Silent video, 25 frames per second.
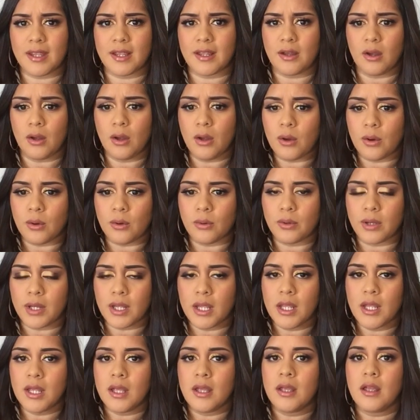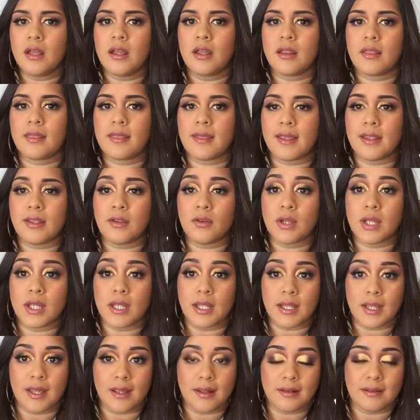a code that you
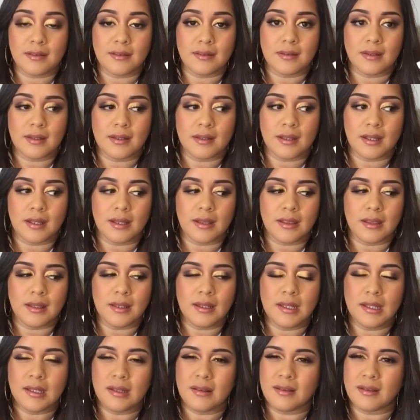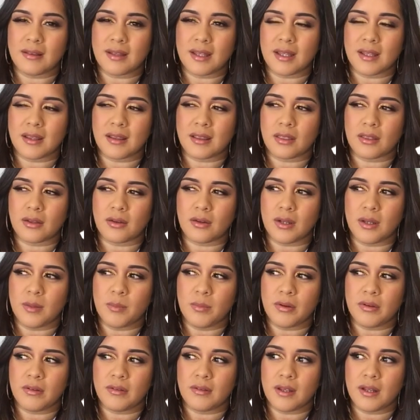can get, I think it's like thirty
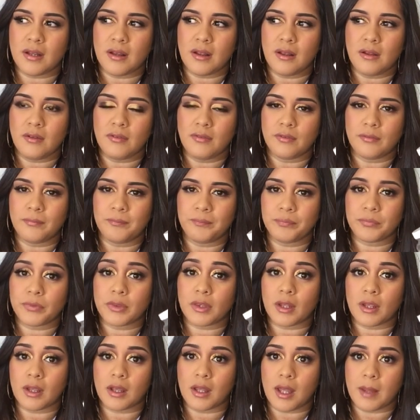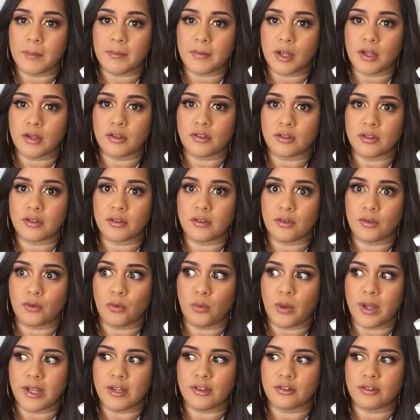percent off. I'm not
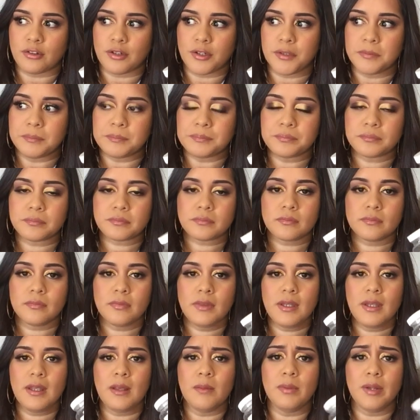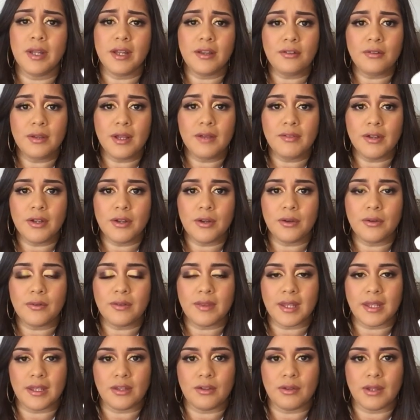quite sure, but I do have a
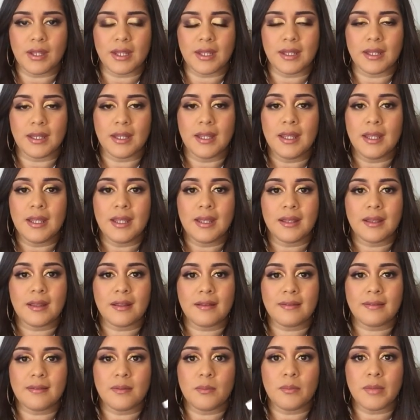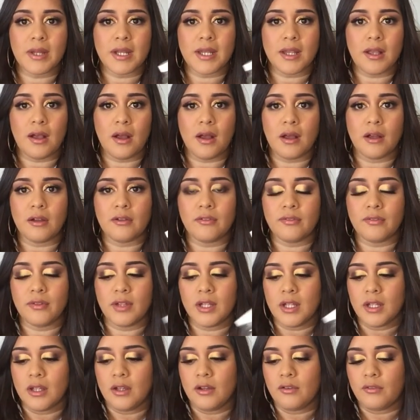code that you can get some money off
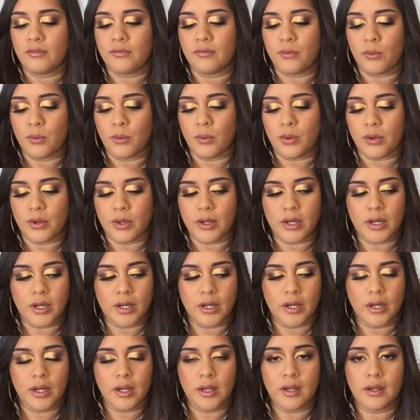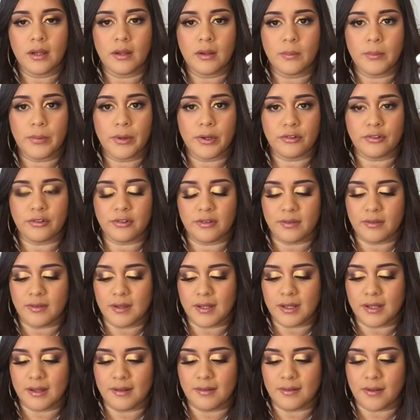for
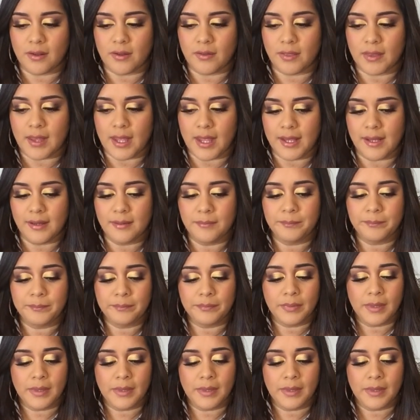purchasing these online.